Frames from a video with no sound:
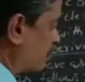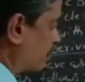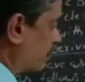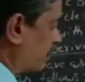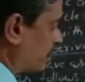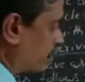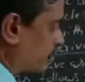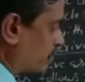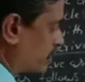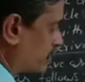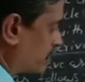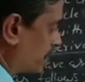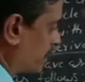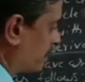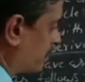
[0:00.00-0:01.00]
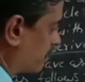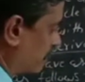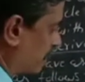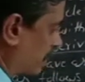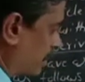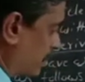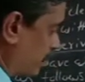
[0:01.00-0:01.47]
going to this
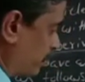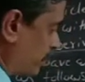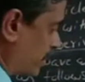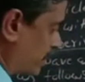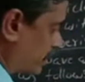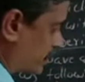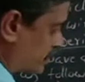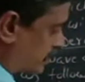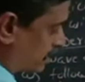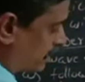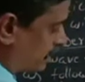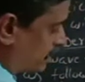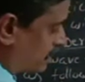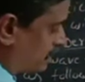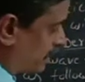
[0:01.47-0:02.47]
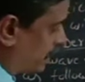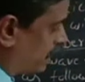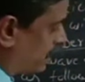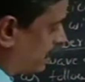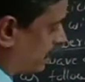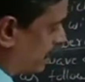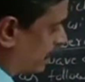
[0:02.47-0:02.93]
side, or you take this on this
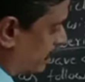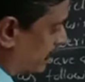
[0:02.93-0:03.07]
side,